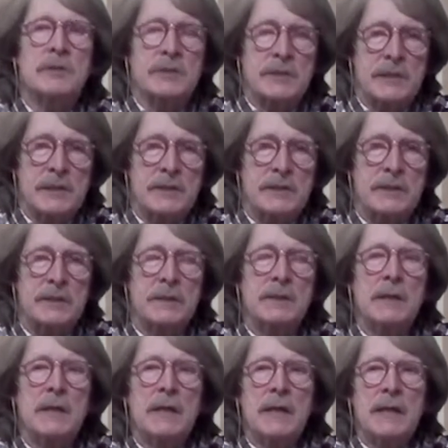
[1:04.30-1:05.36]
Caesar
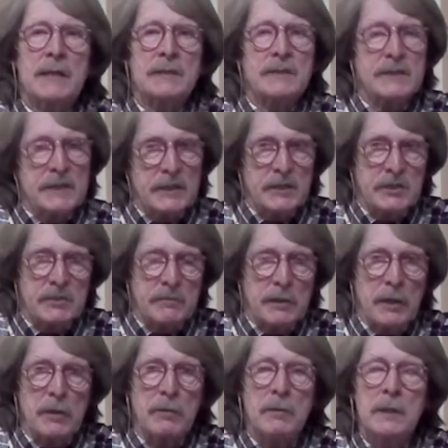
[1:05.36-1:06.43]
and
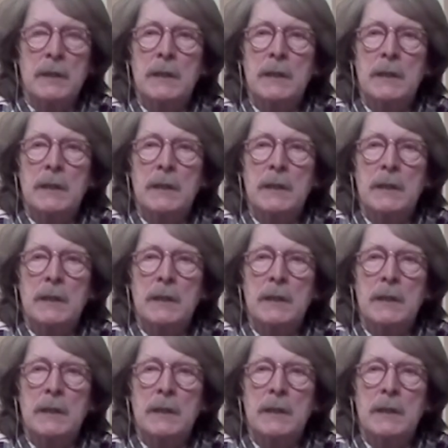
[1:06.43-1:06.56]
Cicero,